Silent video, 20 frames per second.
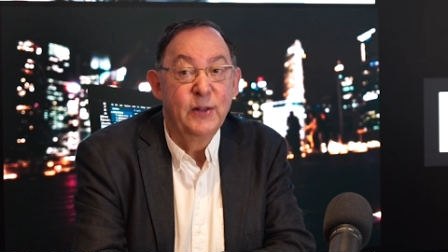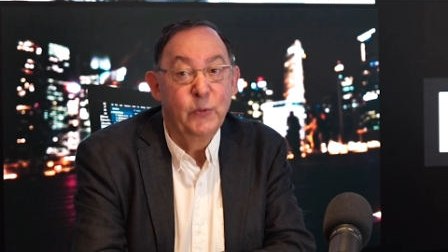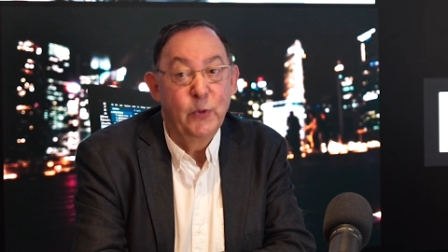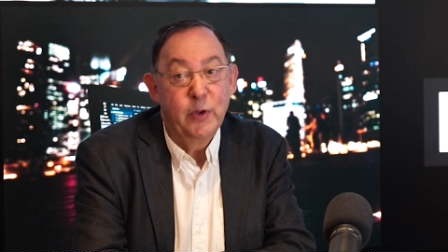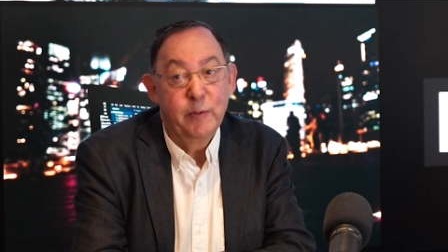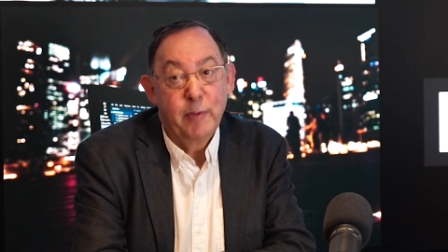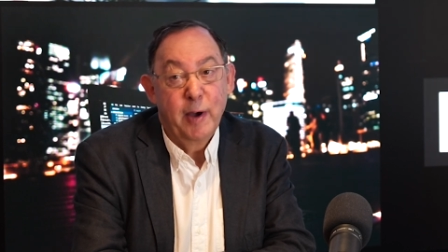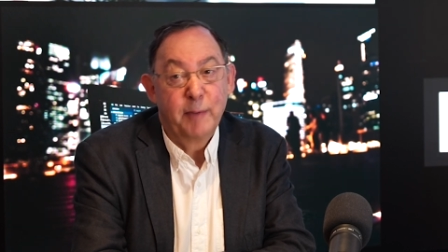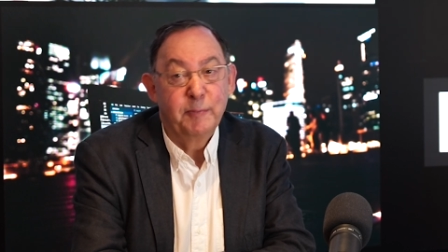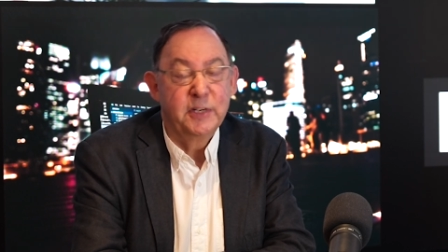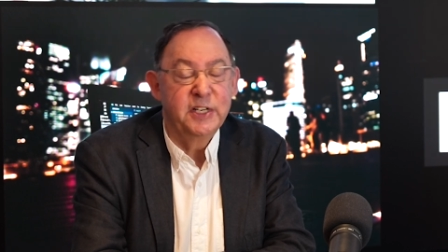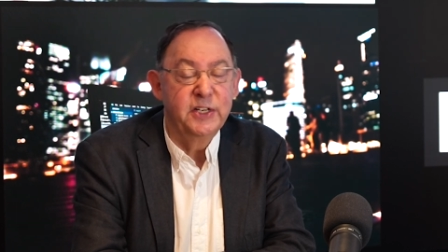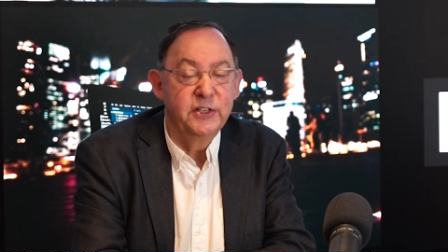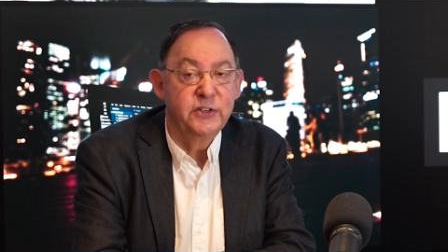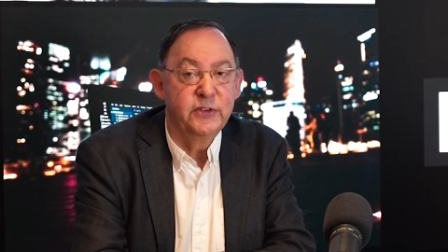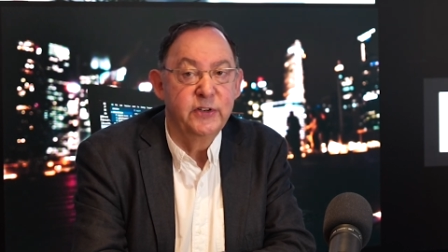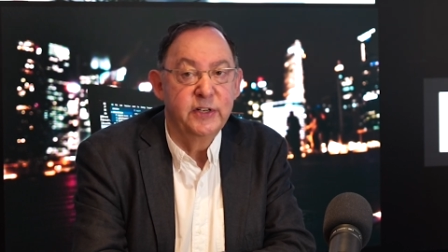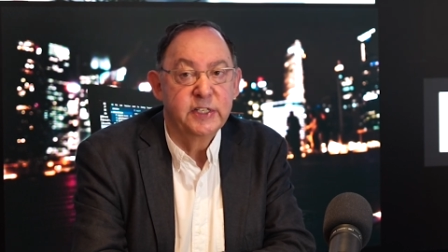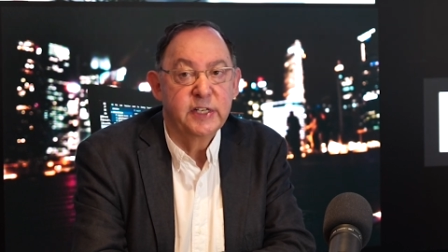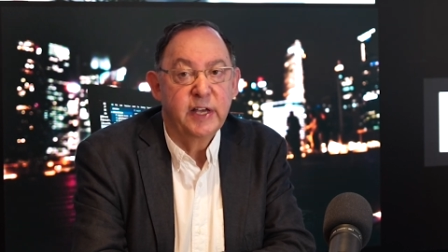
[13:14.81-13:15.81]
We bumped
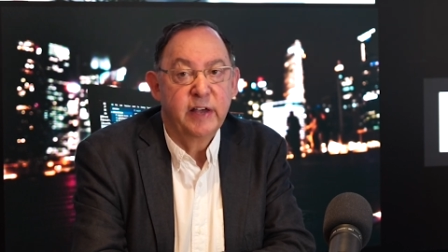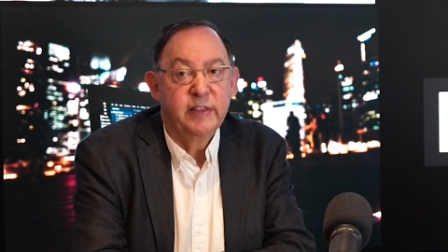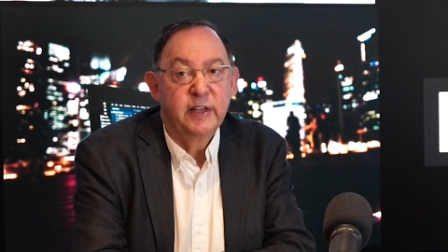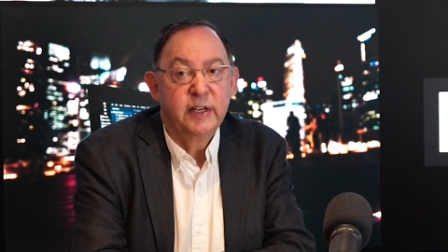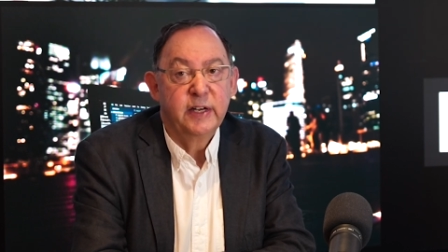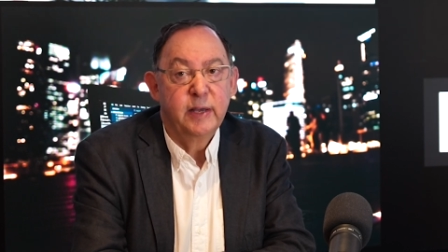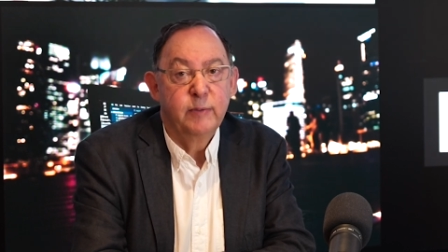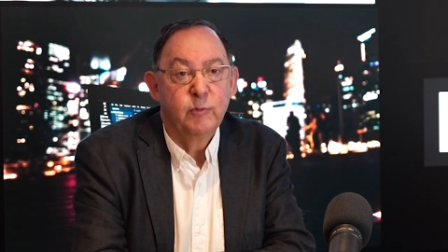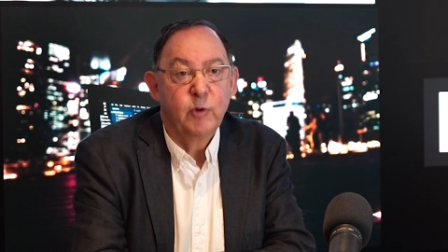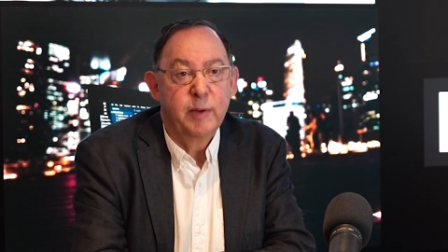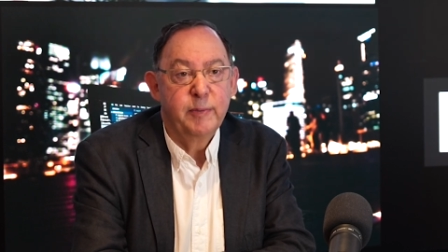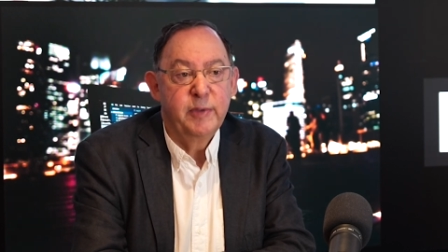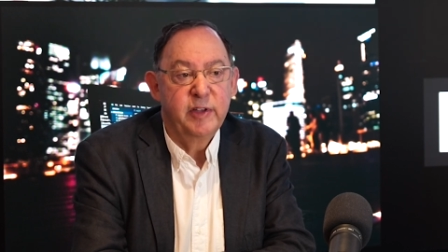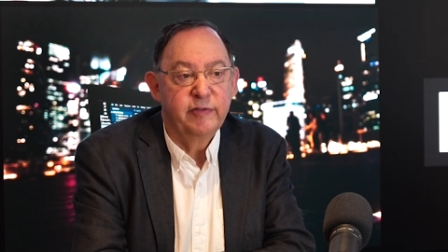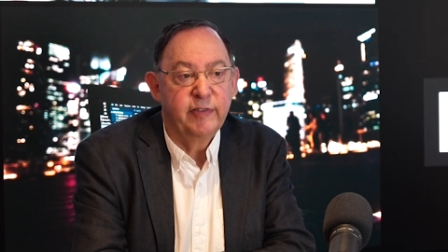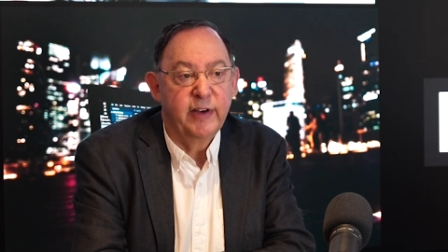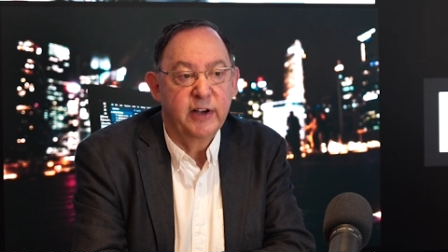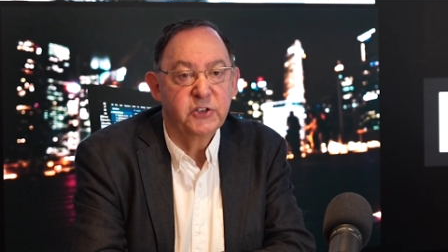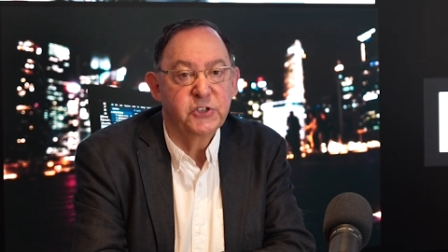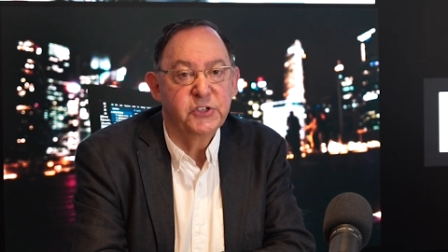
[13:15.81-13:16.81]
into each other at MYB
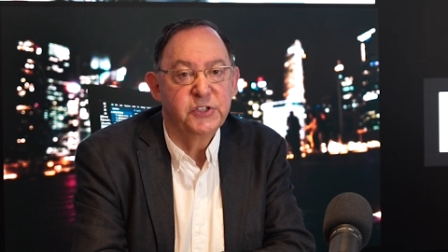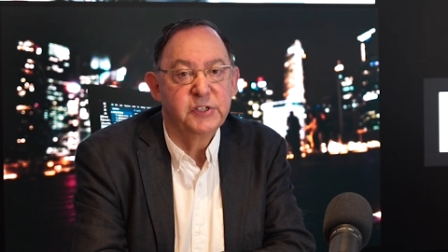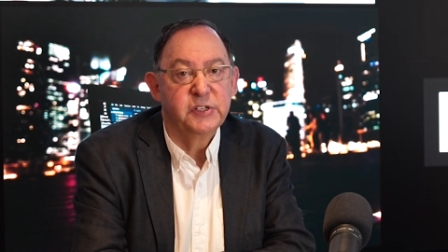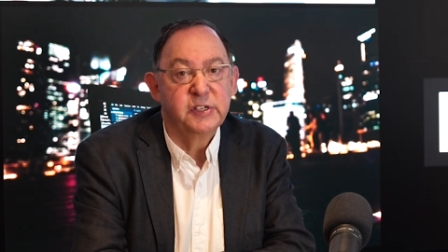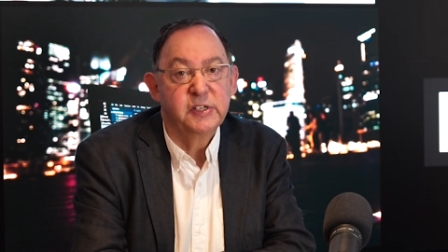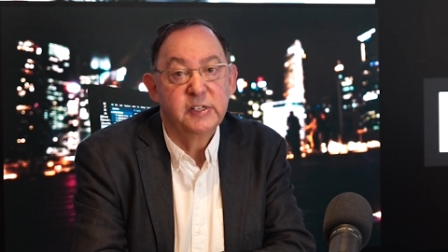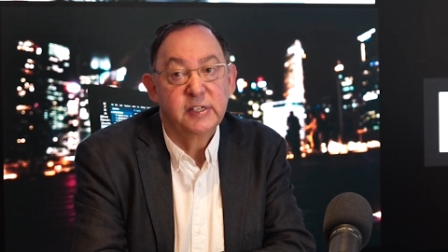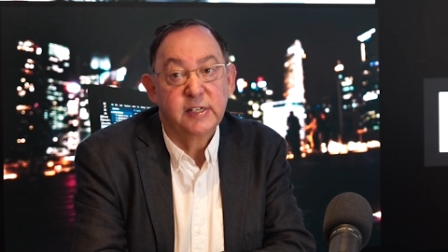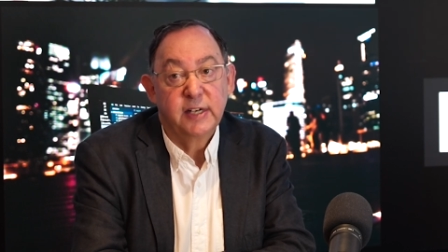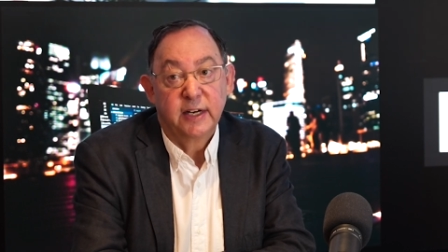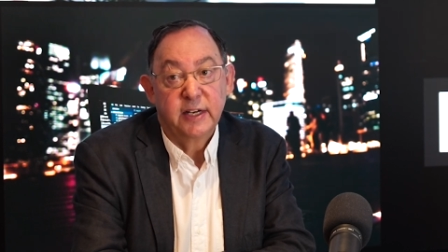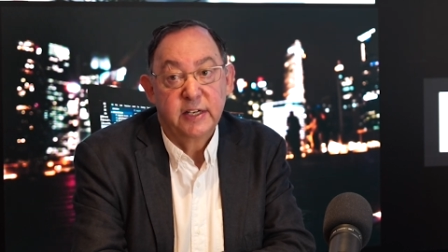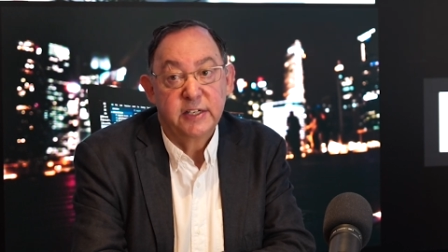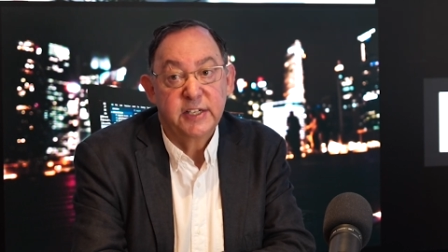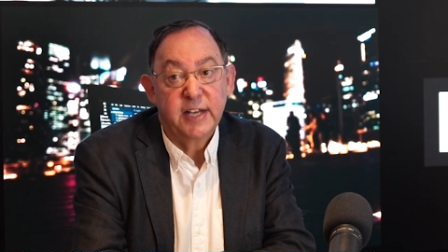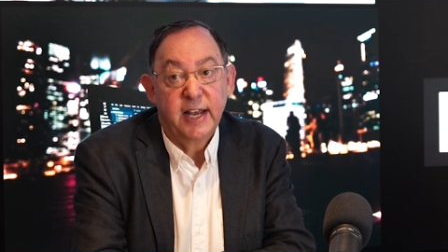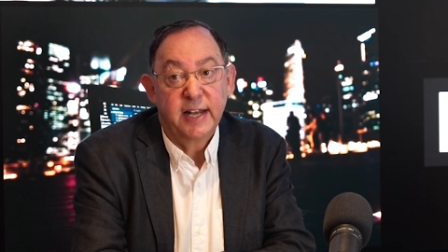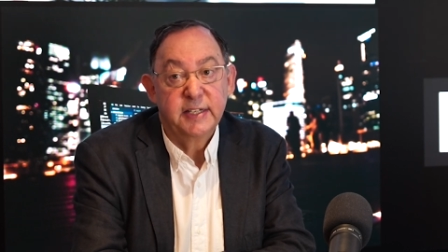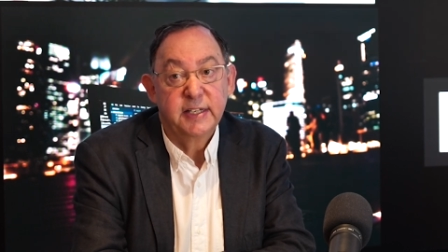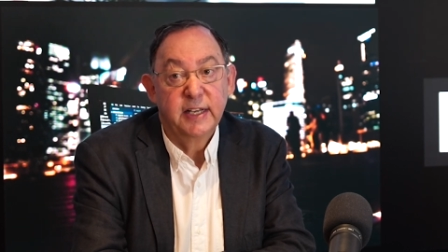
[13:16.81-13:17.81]
functions and started
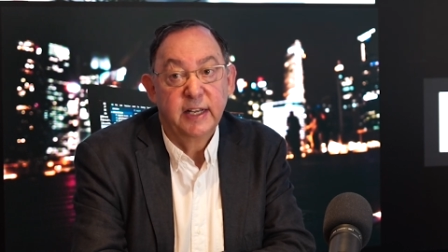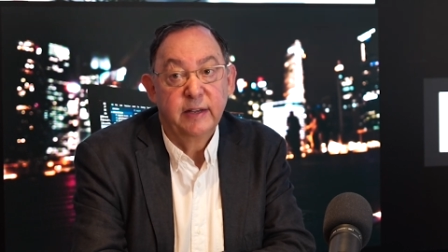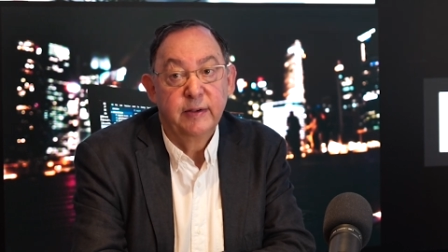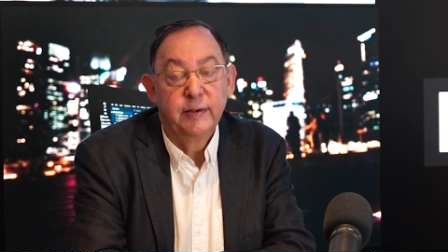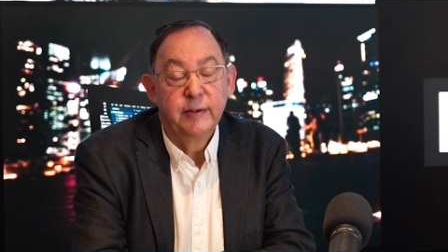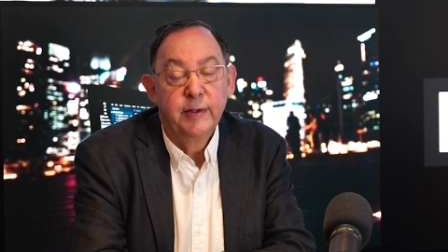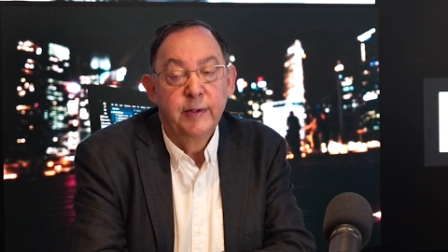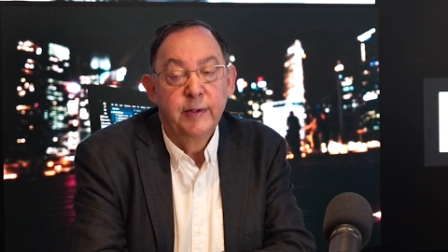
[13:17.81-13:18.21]
chatting.